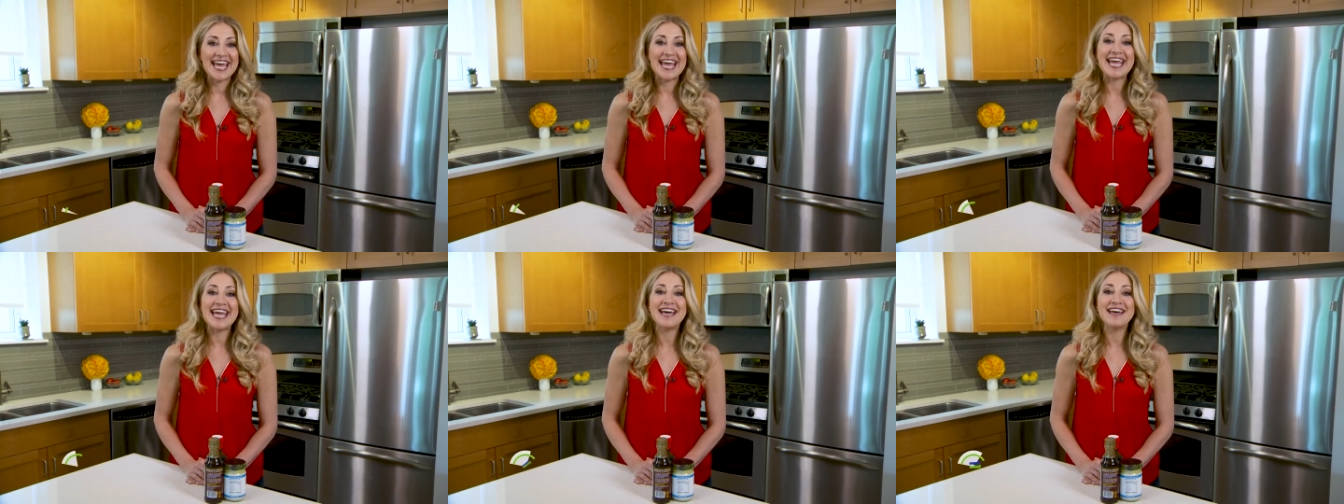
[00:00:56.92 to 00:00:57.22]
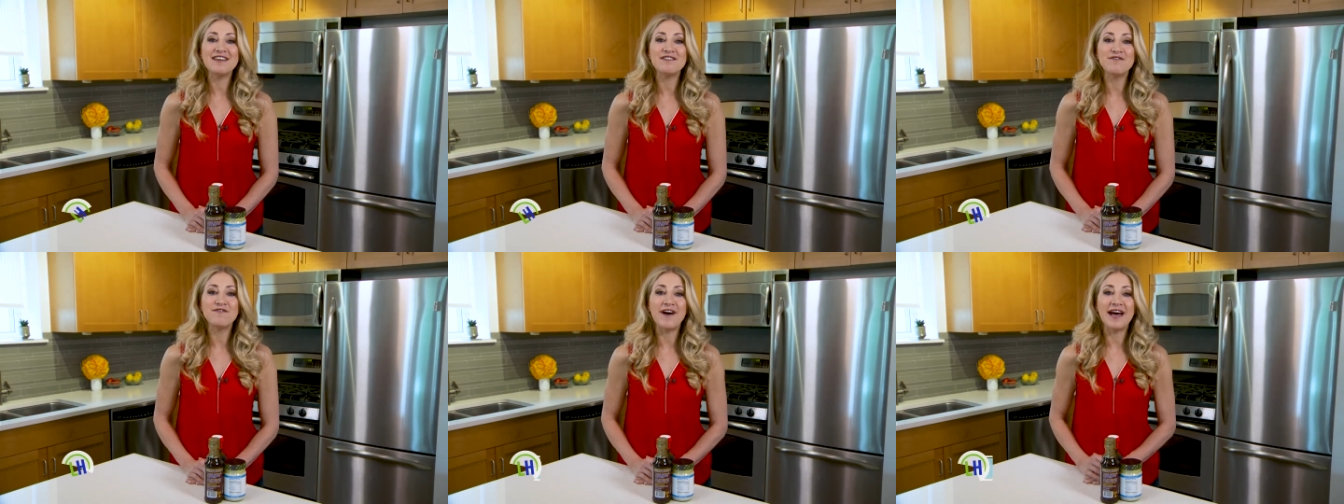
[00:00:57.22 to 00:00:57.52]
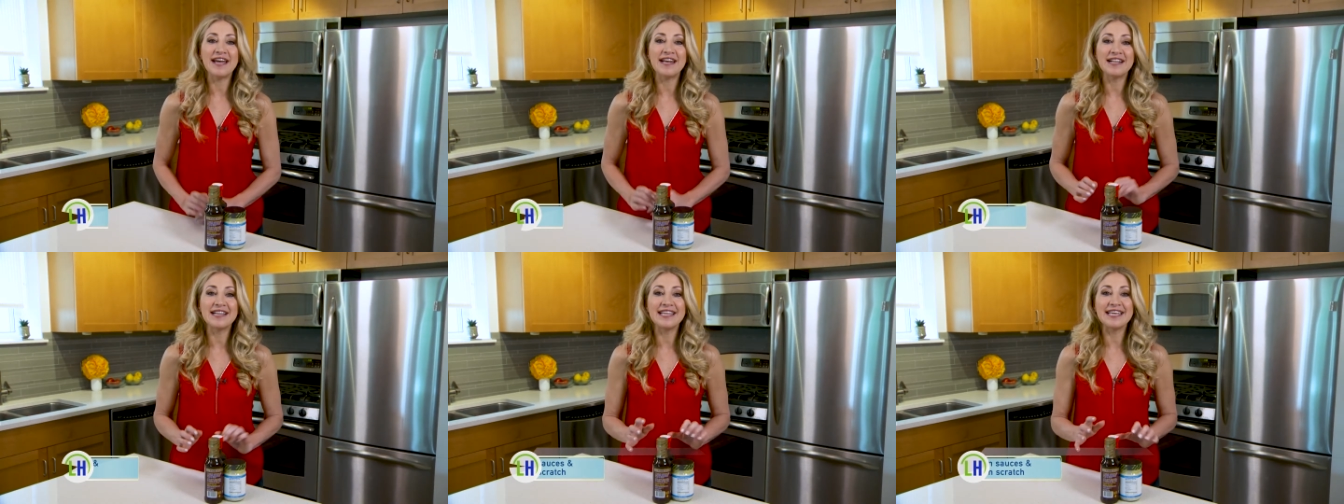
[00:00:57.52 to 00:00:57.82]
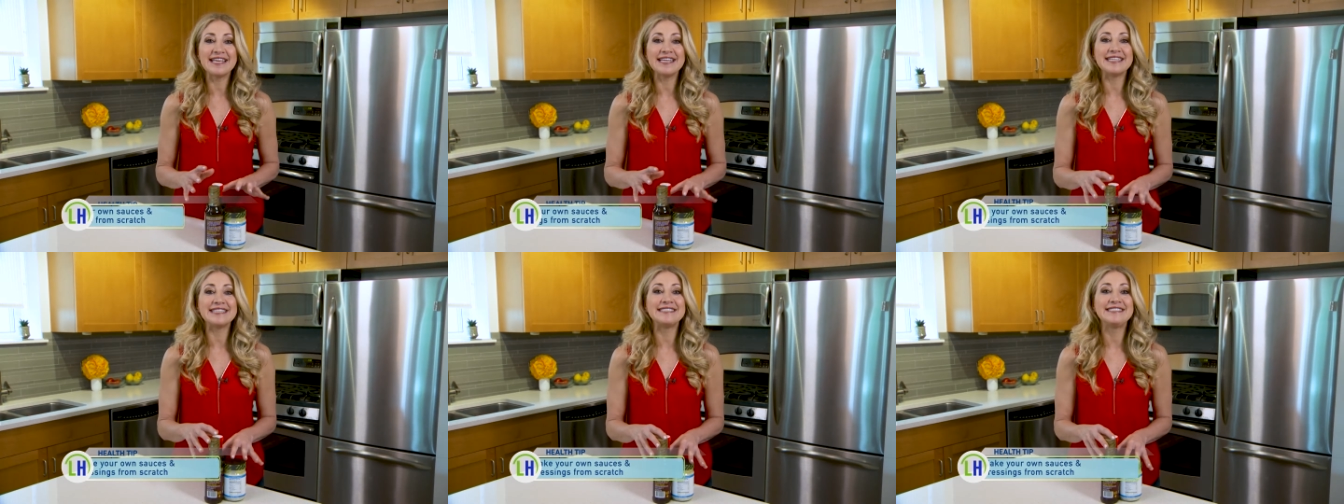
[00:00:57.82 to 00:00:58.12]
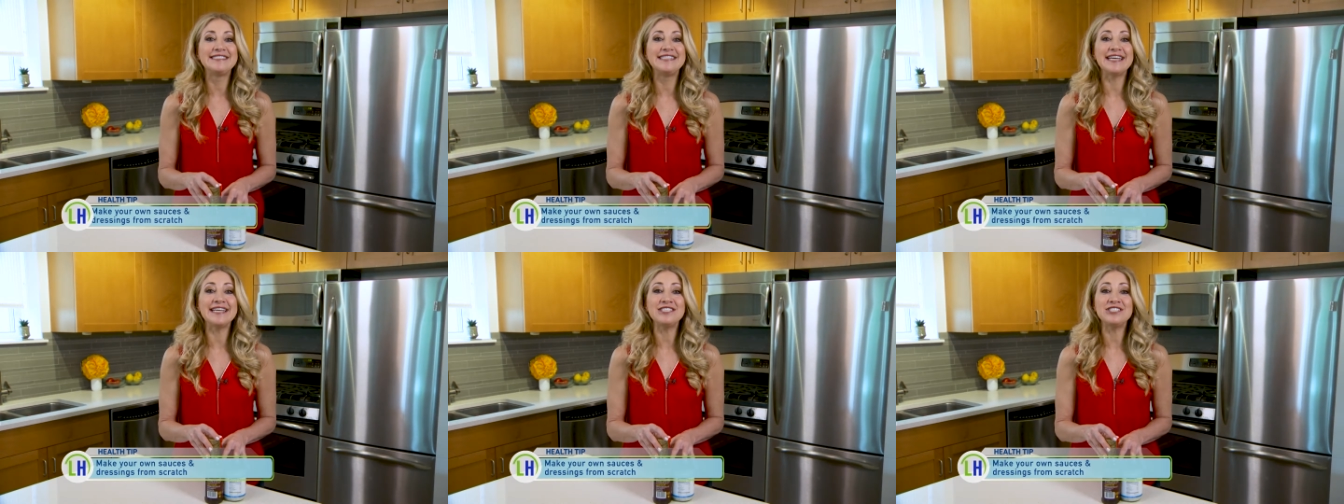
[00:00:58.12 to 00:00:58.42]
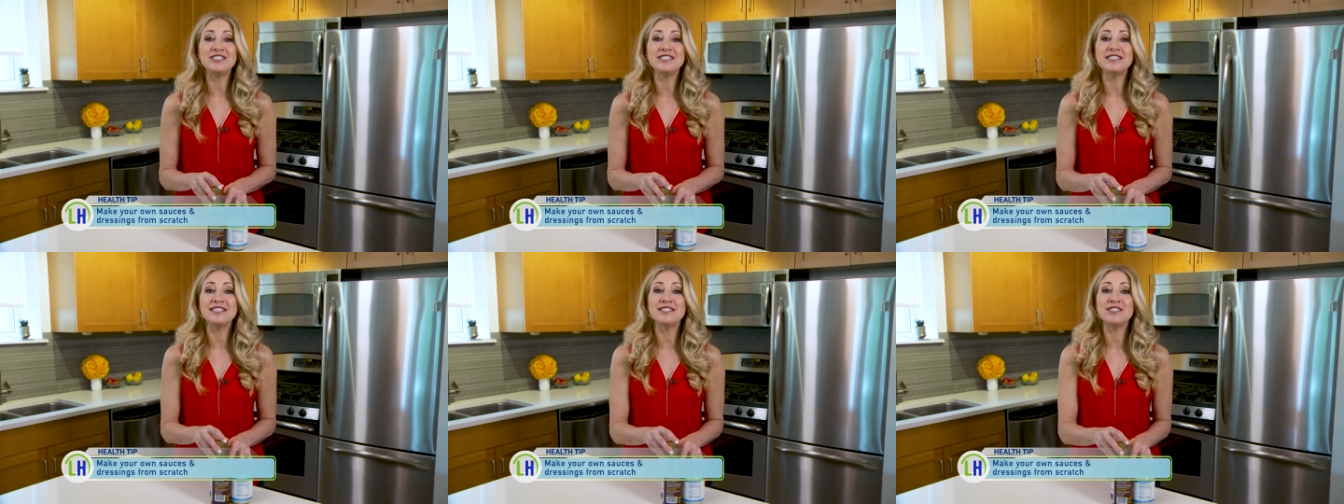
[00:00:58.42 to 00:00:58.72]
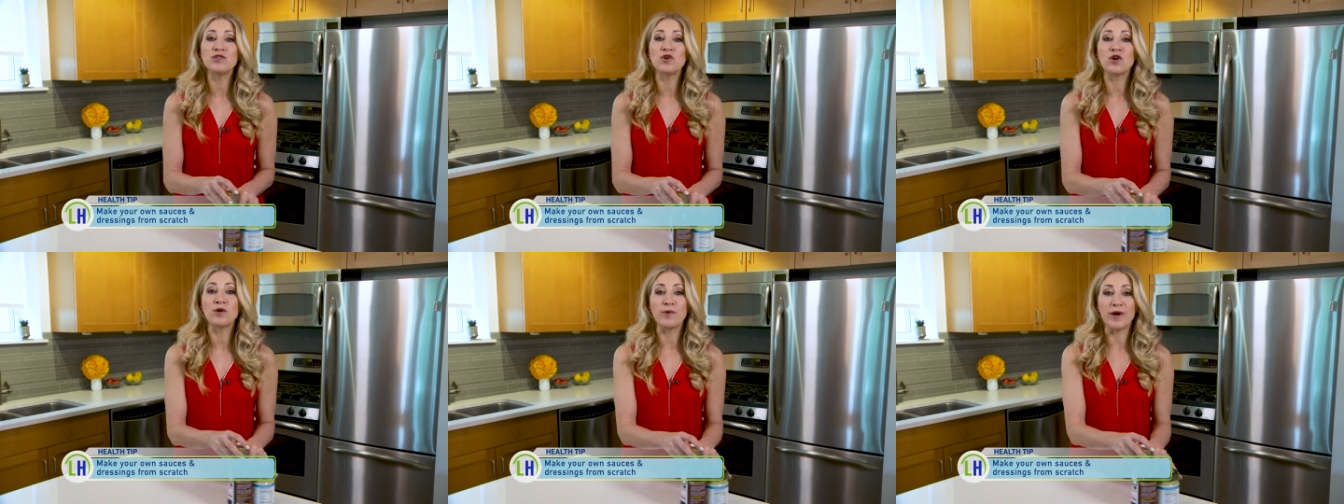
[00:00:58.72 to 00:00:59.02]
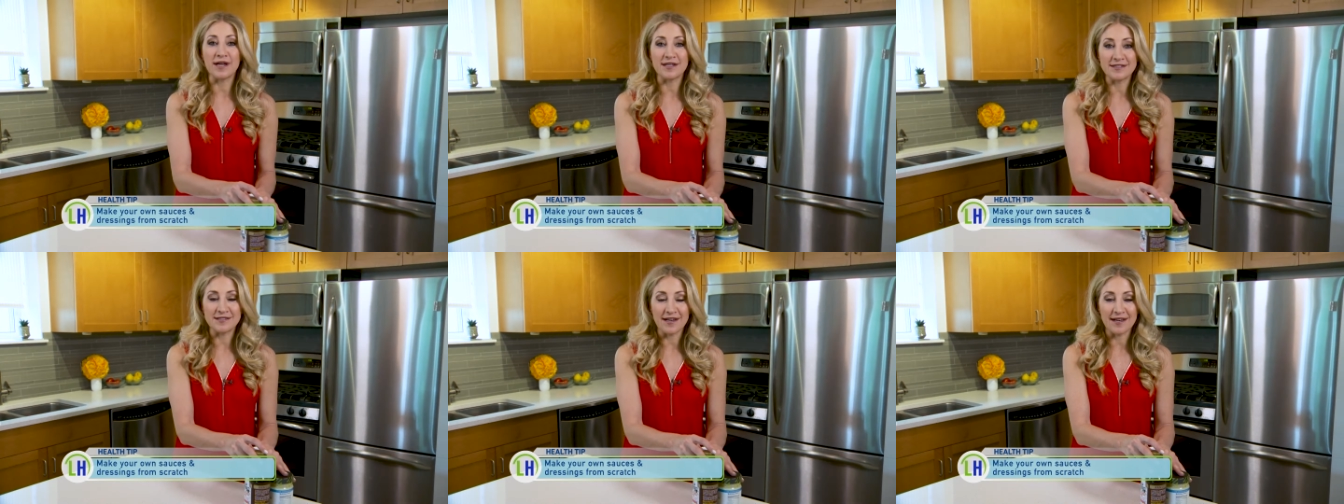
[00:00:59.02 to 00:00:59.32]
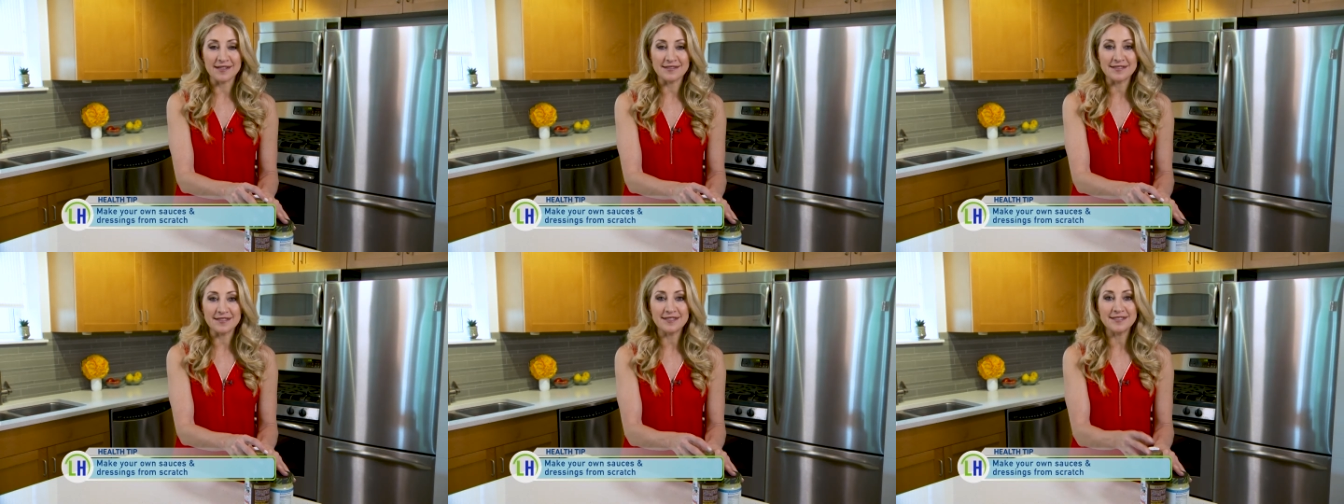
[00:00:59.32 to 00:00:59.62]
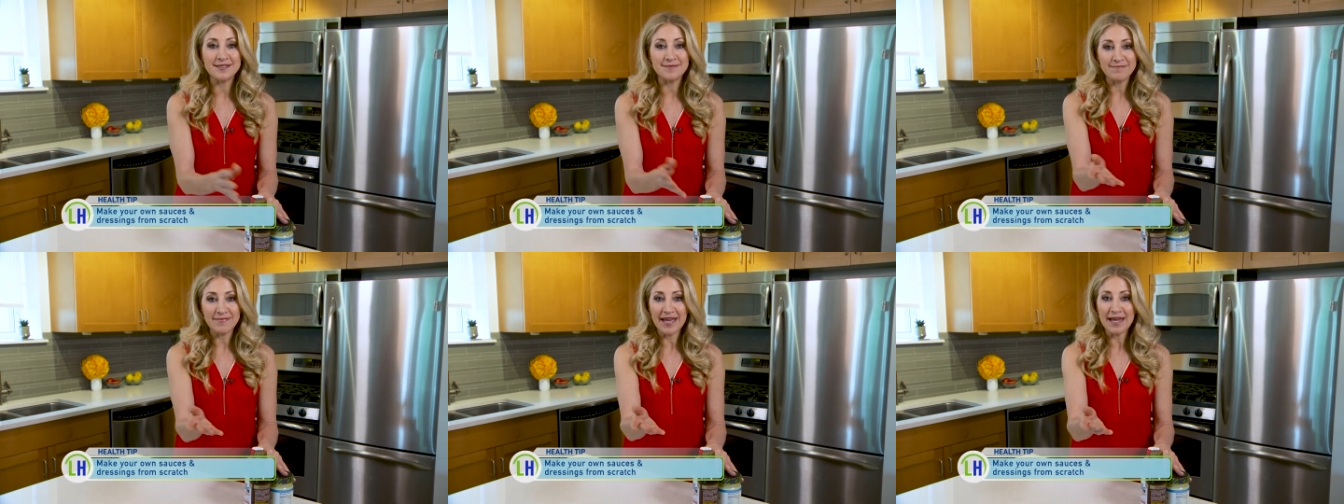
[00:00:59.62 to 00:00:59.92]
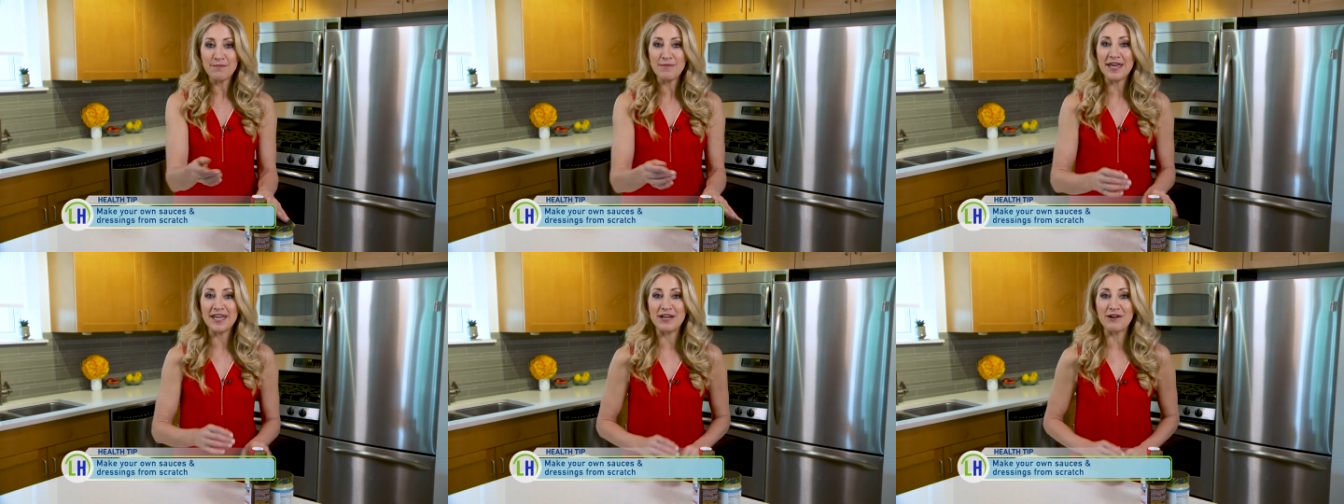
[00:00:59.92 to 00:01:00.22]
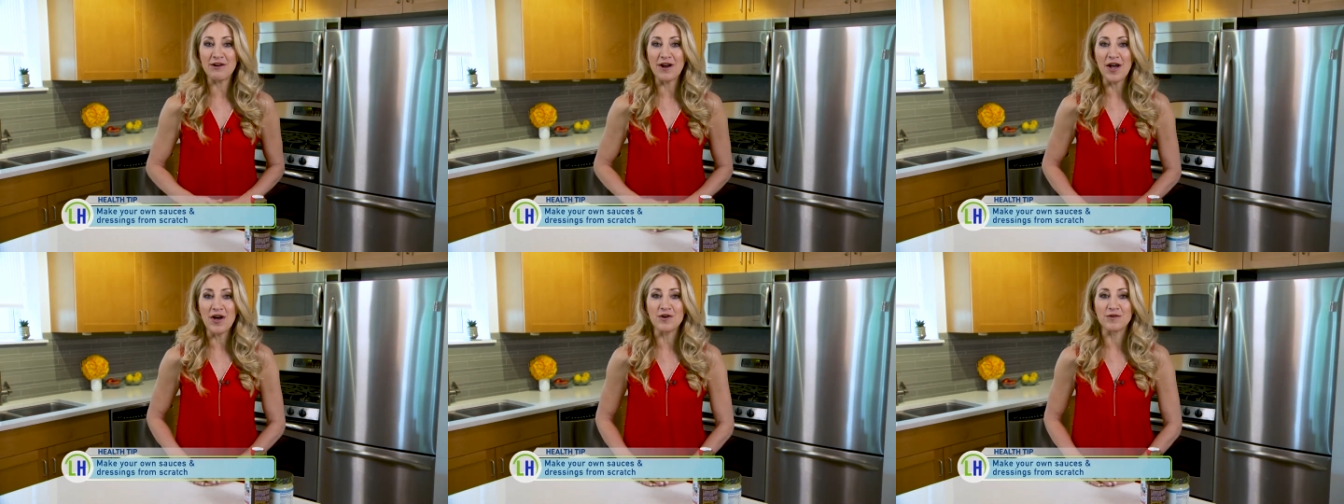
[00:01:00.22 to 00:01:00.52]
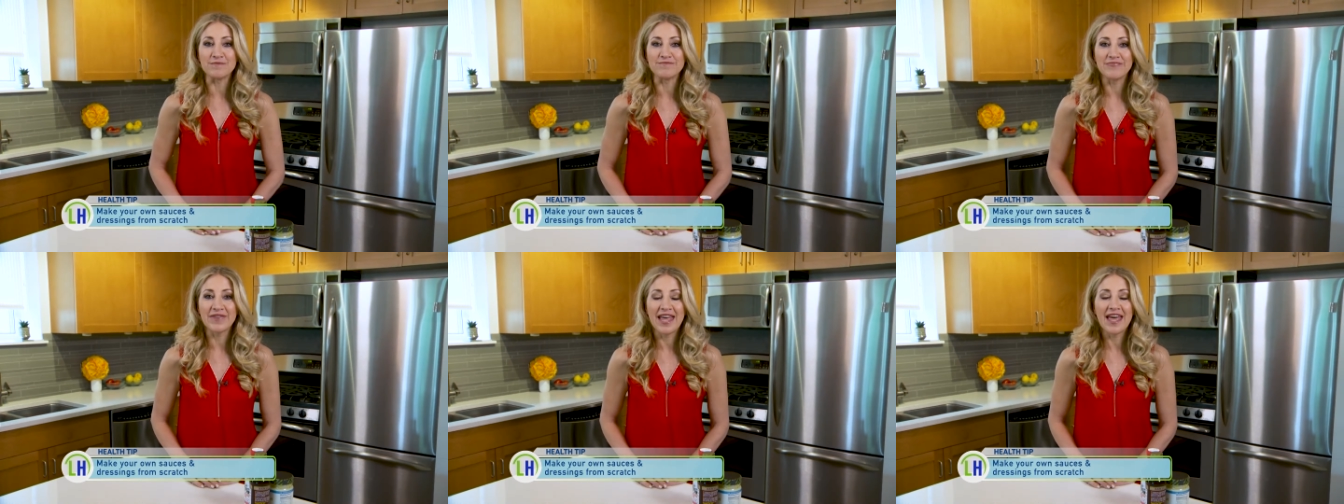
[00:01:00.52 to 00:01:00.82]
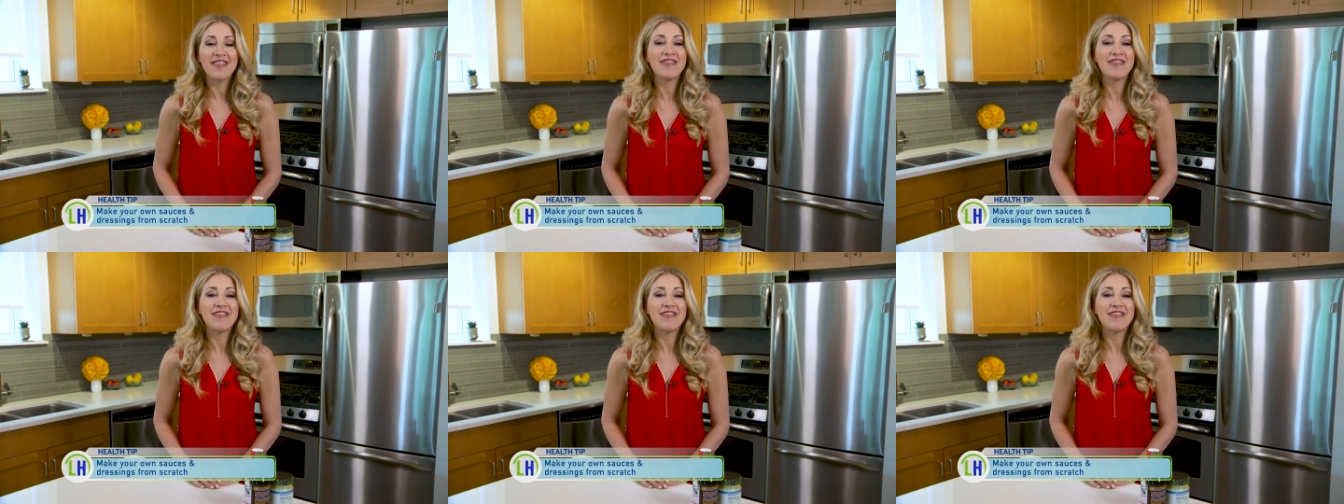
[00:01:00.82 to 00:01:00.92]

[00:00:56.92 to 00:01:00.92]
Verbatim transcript: And finally, ditch the store-bought sauces and make your own.